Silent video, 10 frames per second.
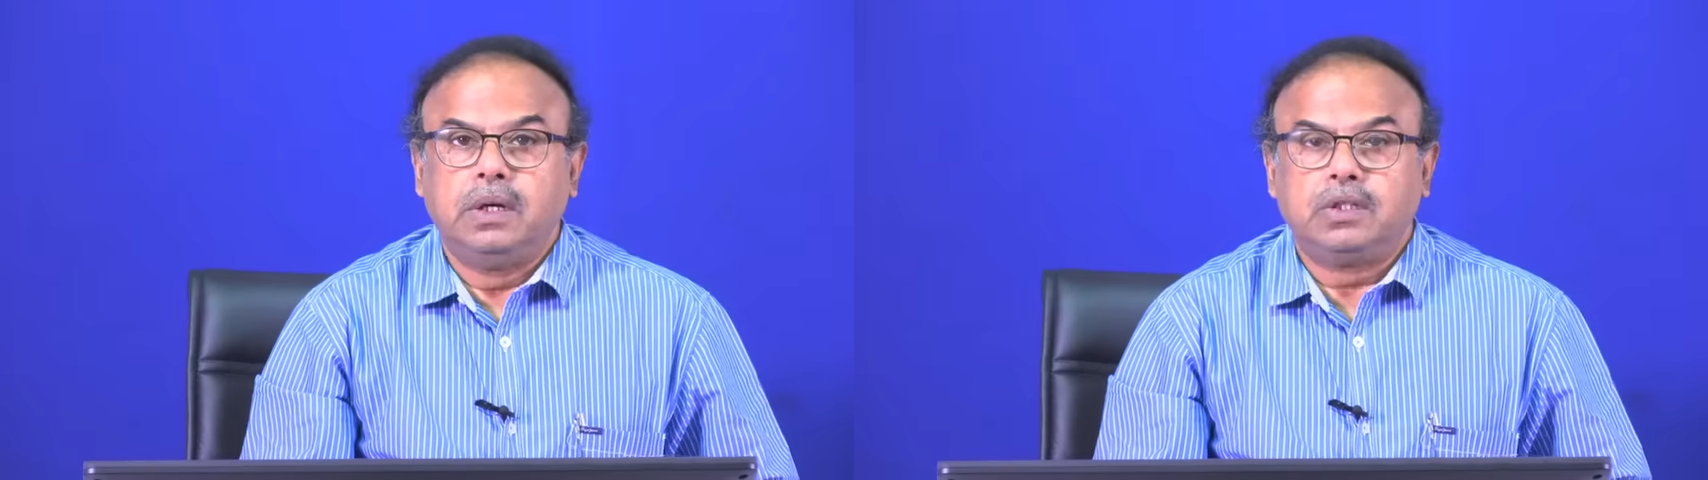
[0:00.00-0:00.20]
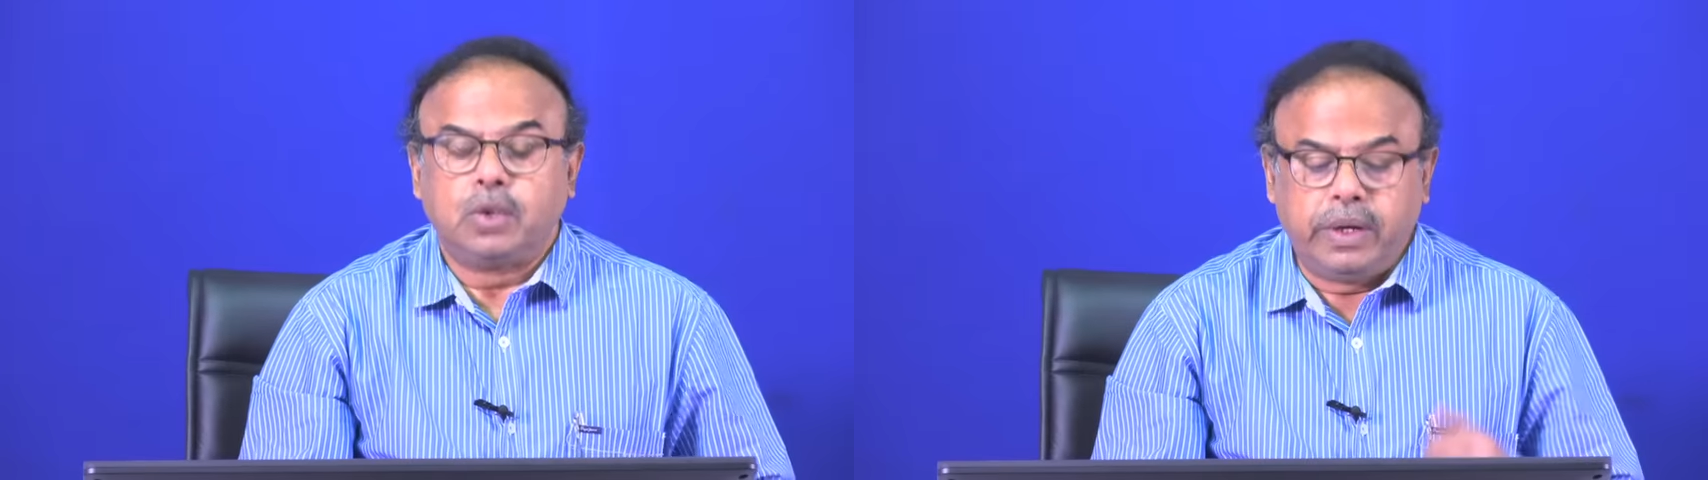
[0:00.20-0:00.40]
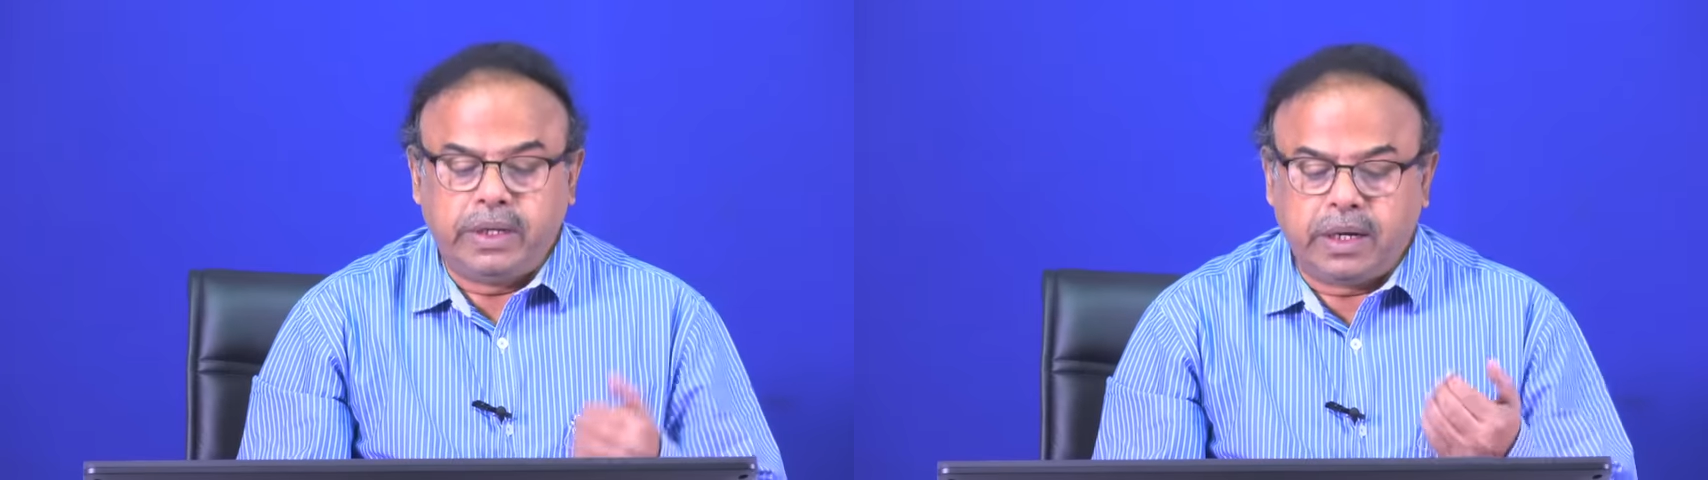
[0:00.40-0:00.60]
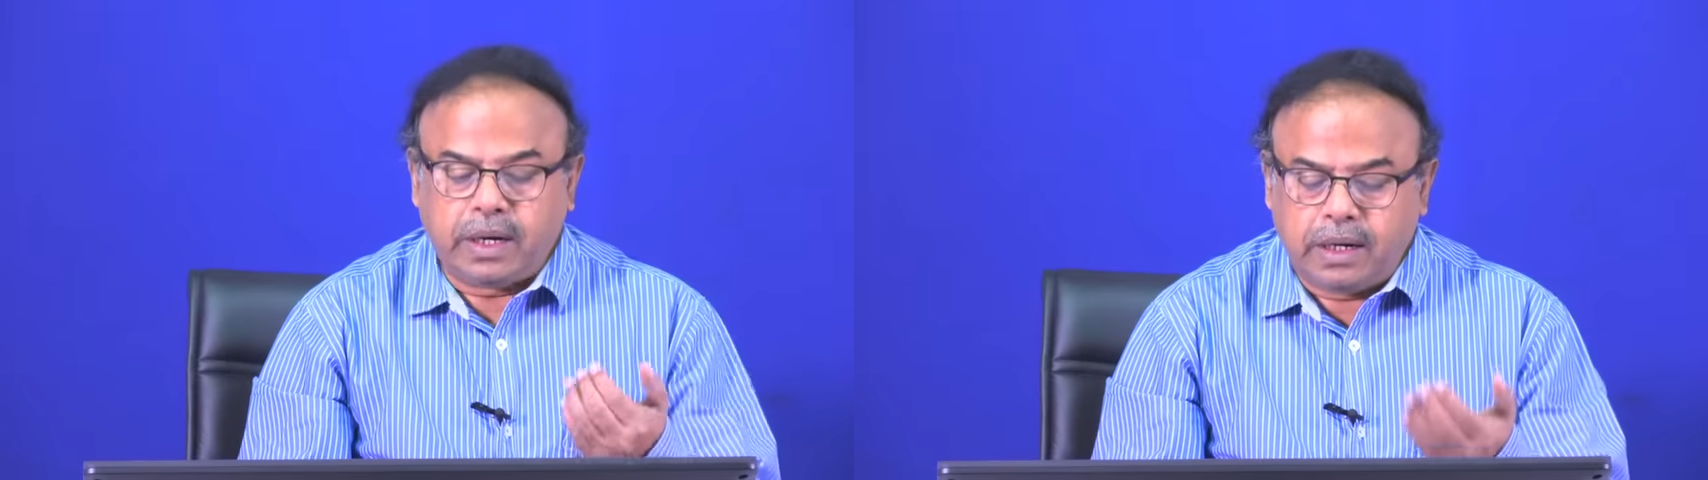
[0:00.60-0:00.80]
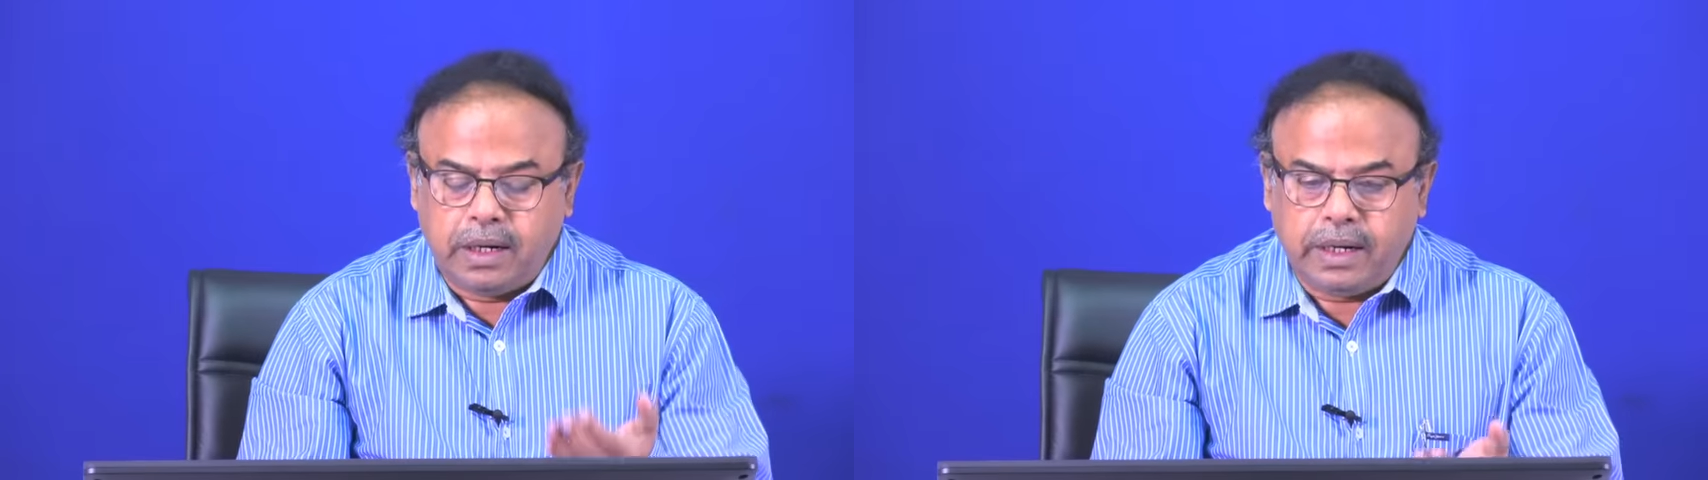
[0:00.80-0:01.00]
So, in the
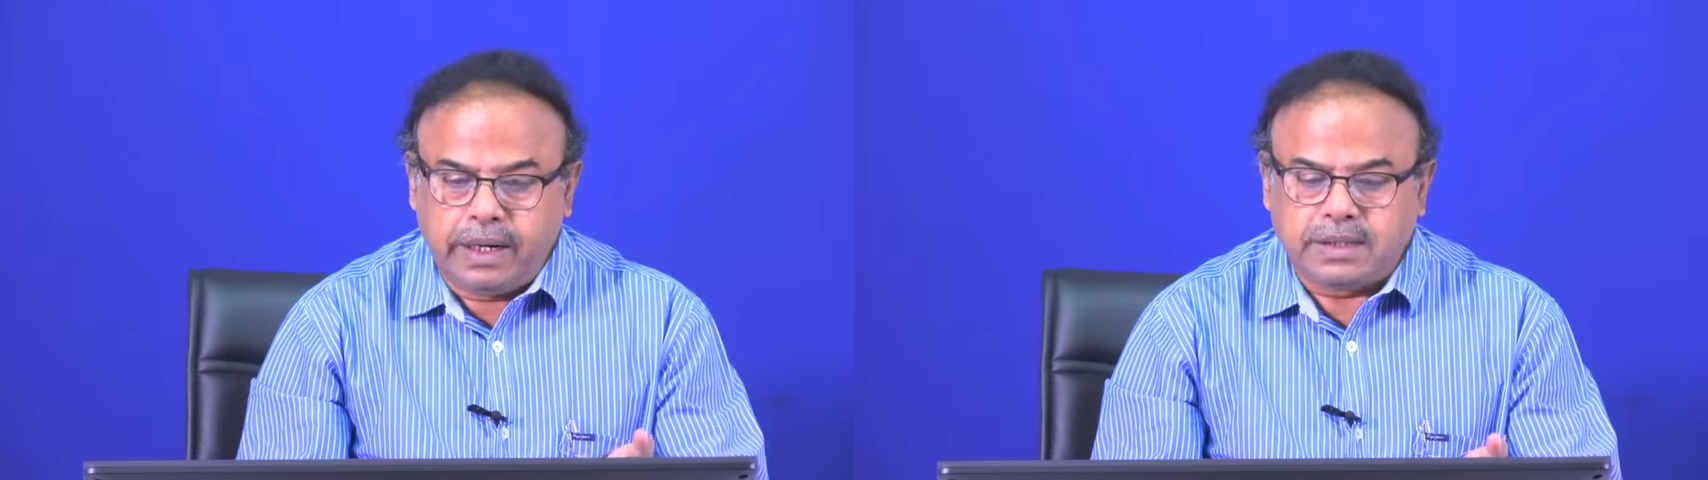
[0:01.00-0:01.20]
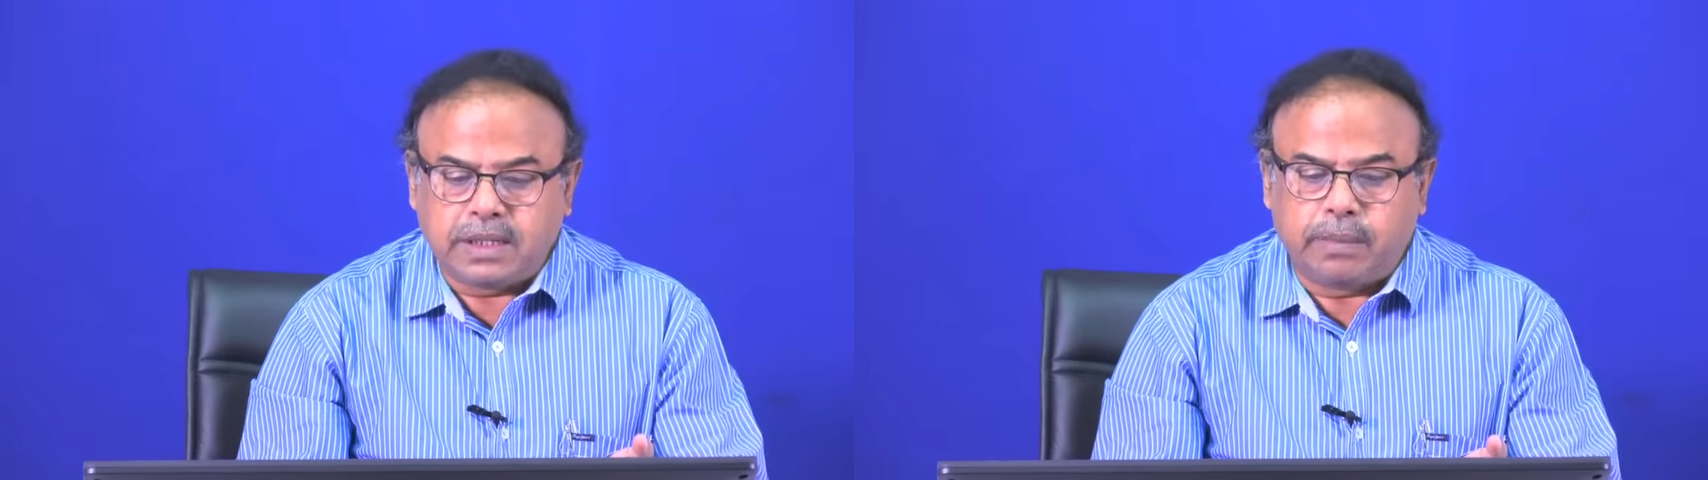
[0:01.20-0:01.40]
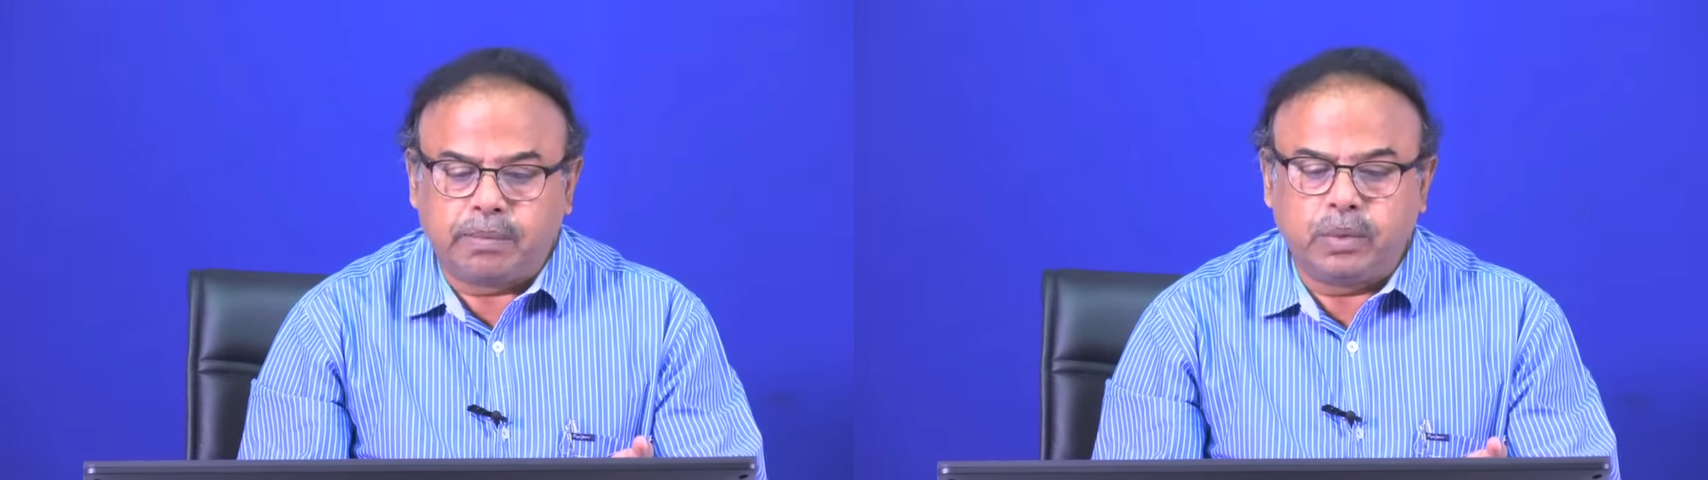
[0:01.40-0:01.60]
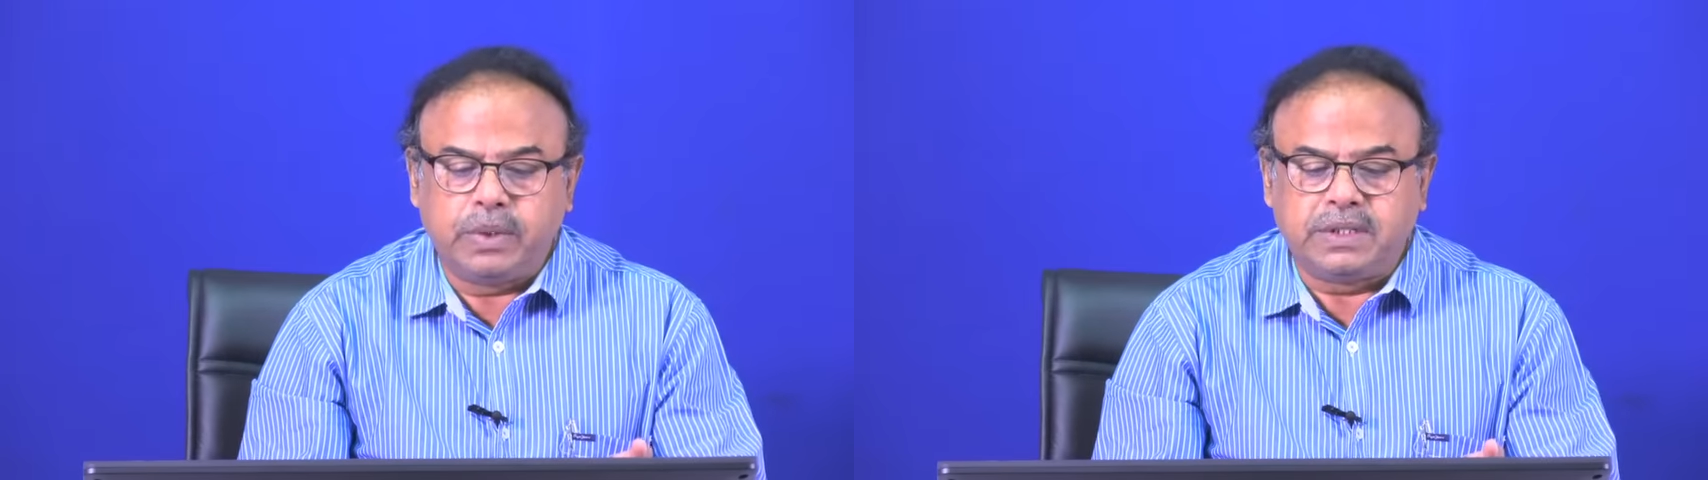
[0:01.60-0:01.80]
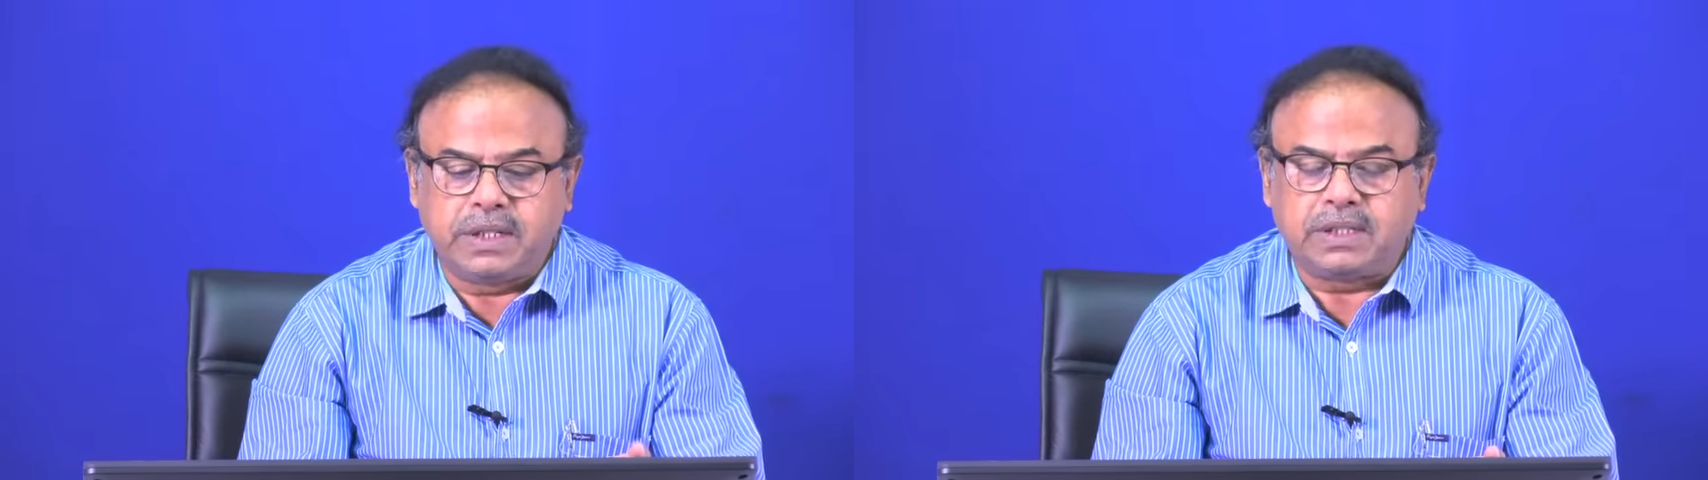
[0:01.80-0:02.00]
earlier example
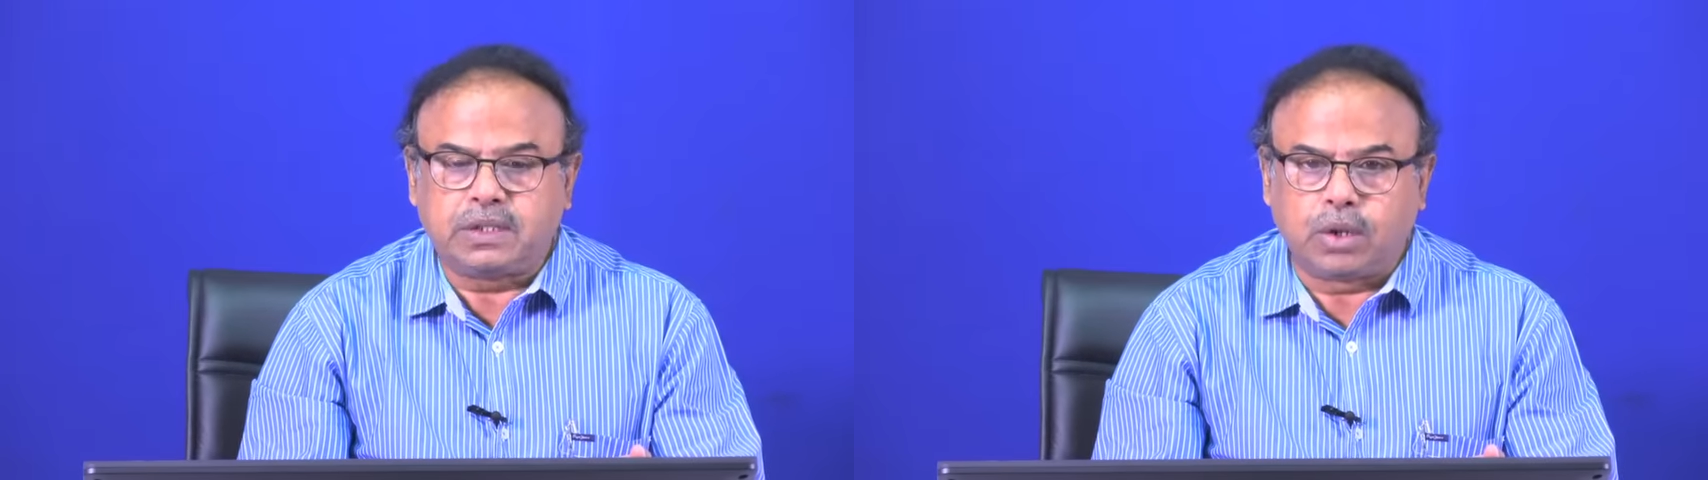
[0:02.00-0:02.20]
we just